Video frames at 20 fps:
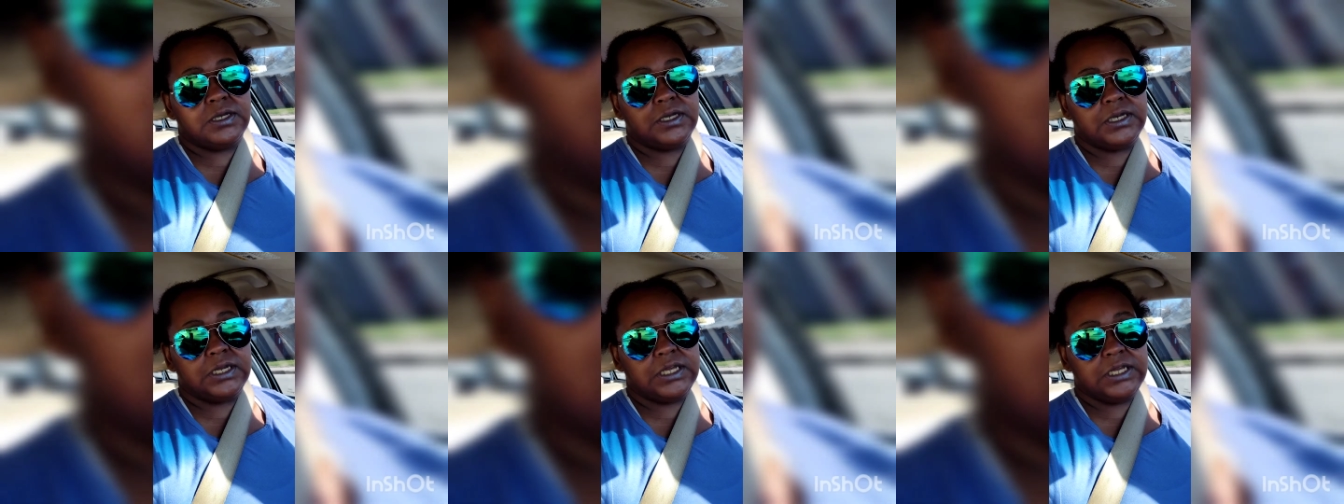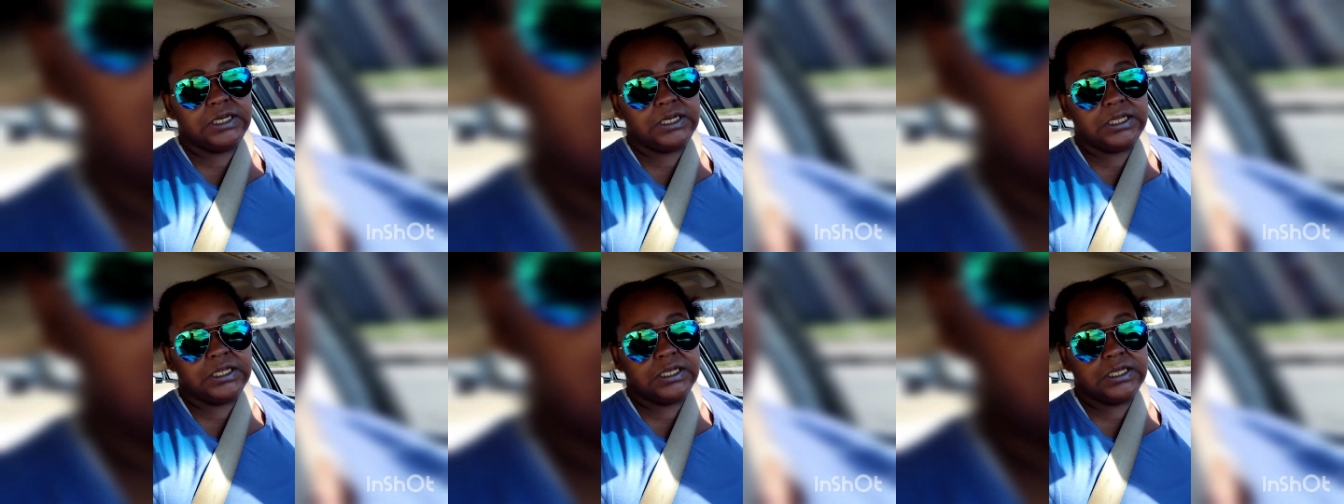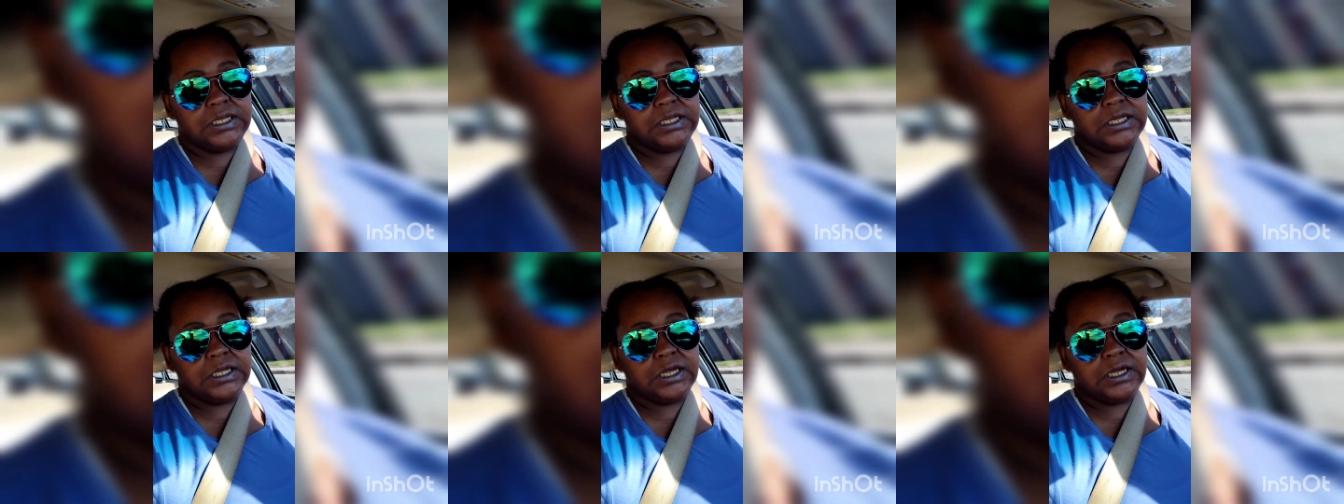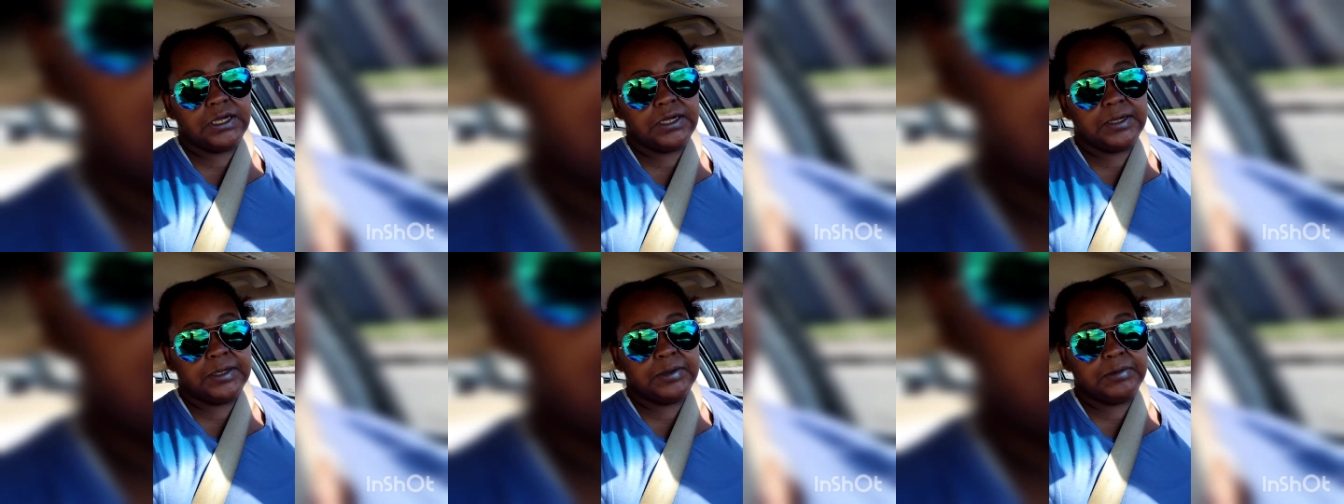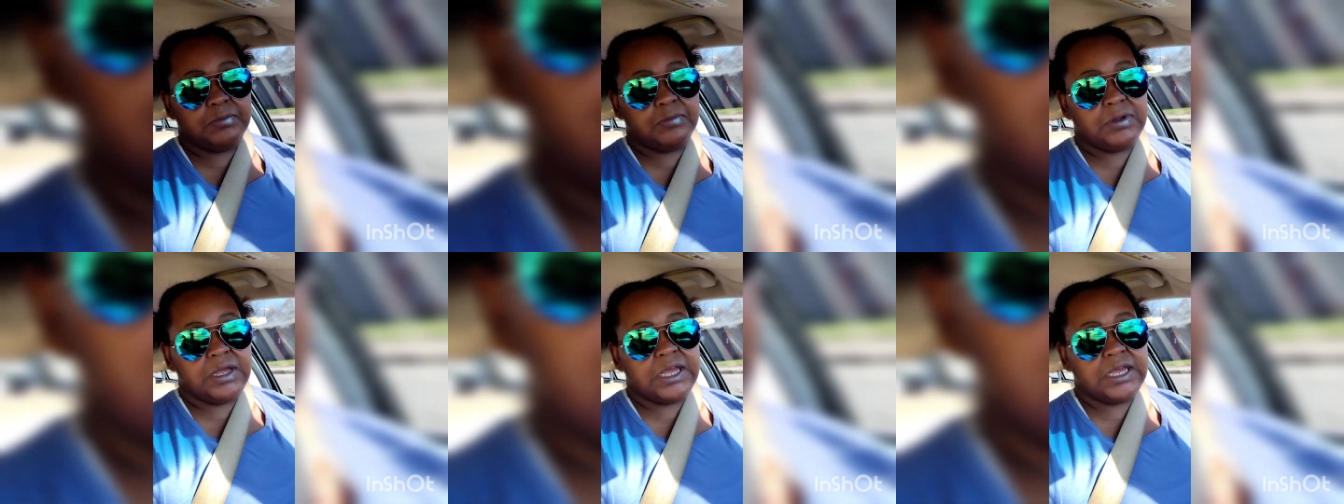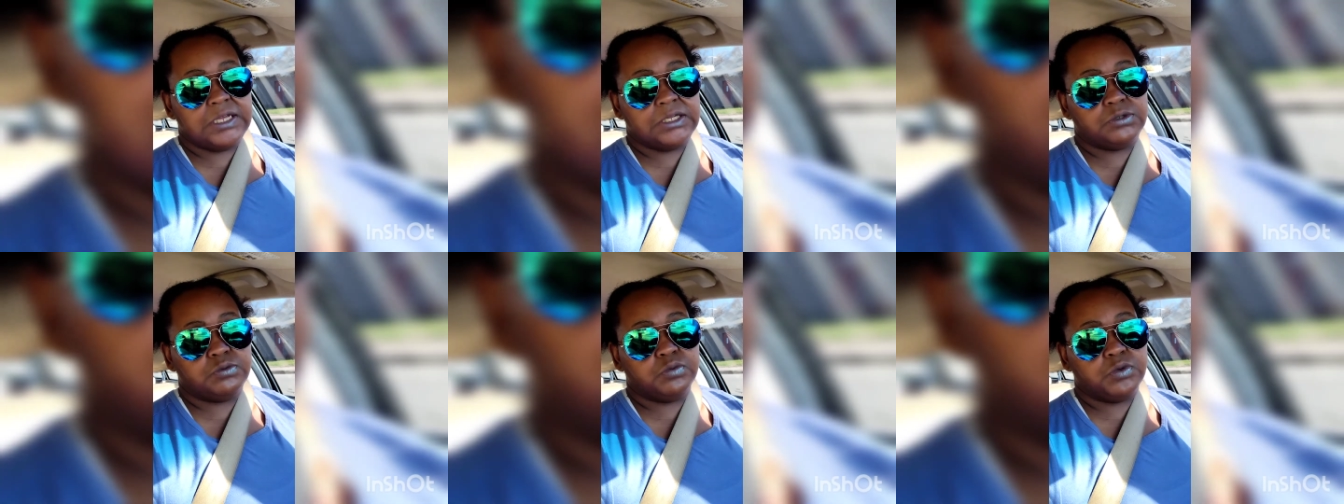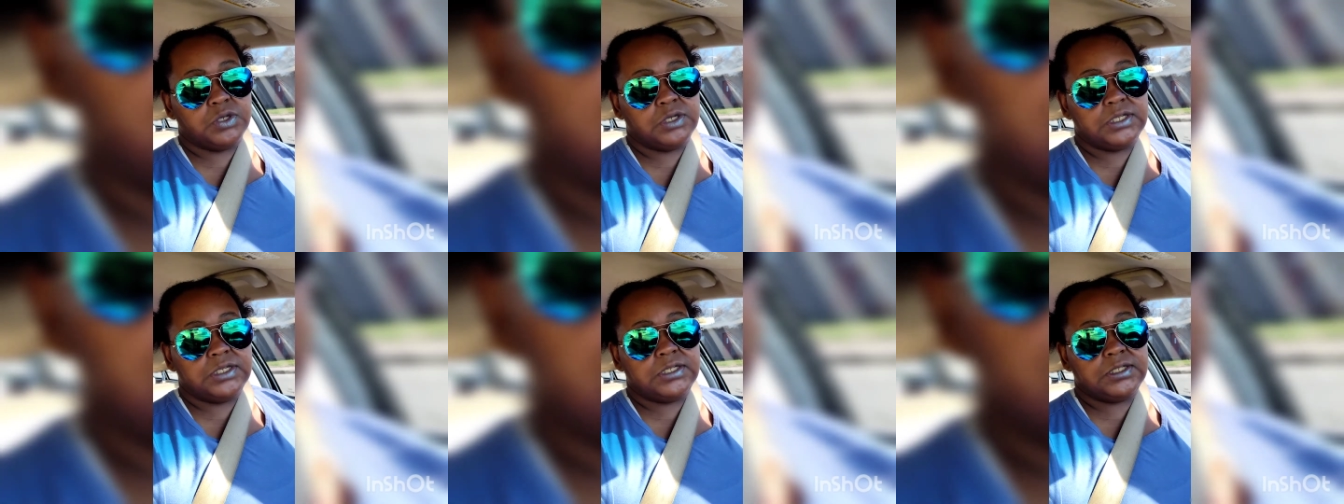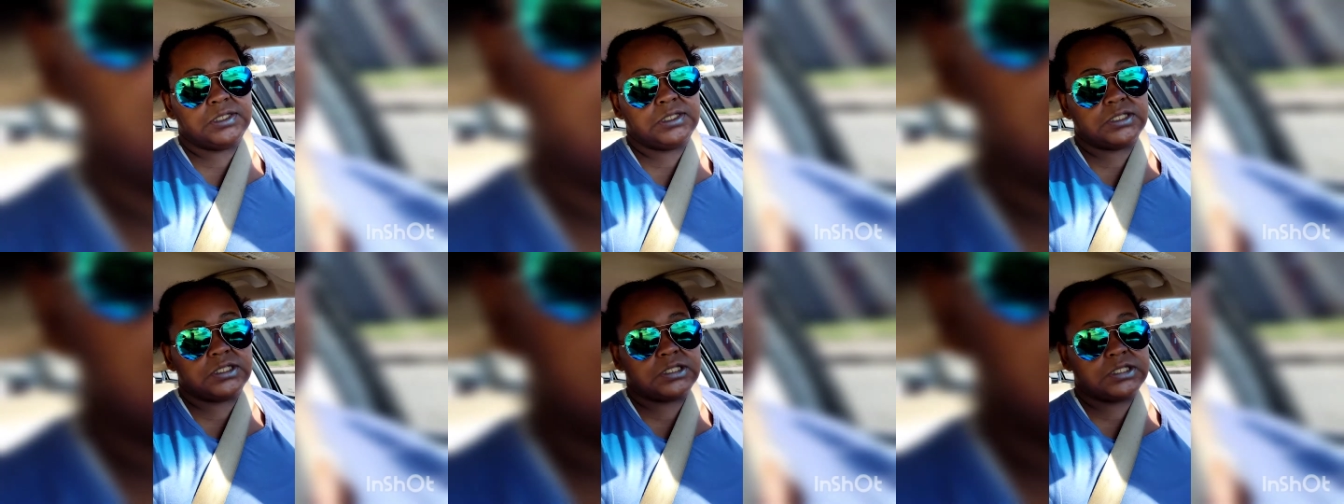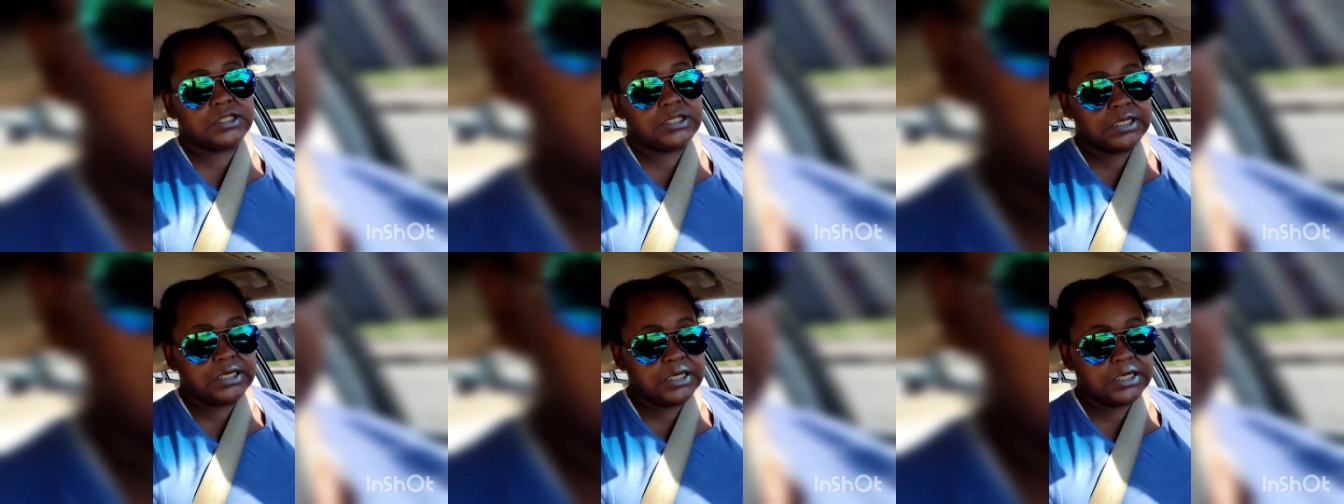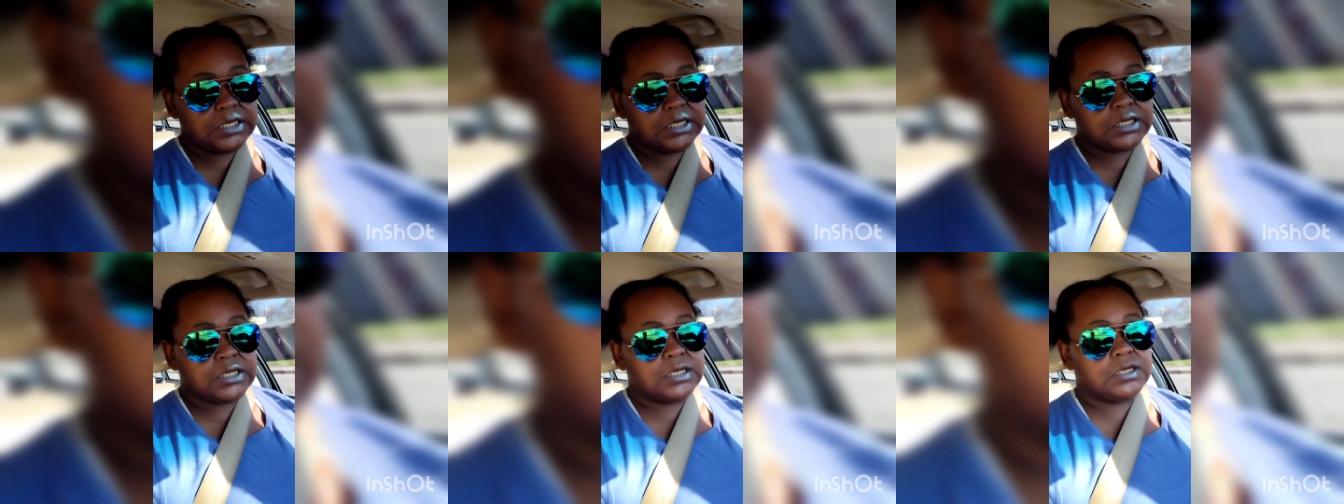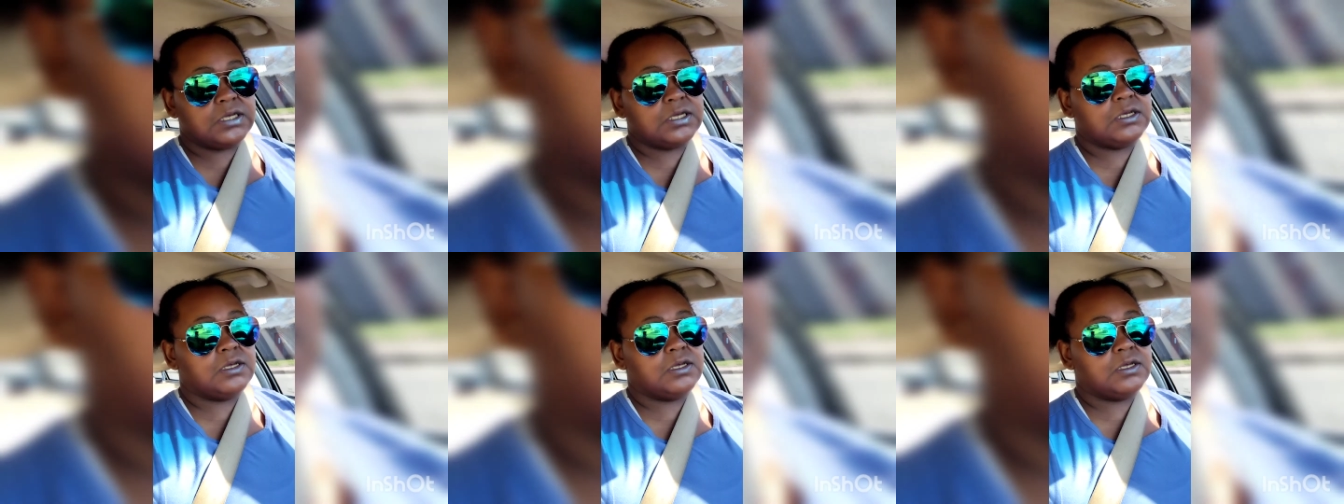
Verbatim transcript: Nene um, has really thick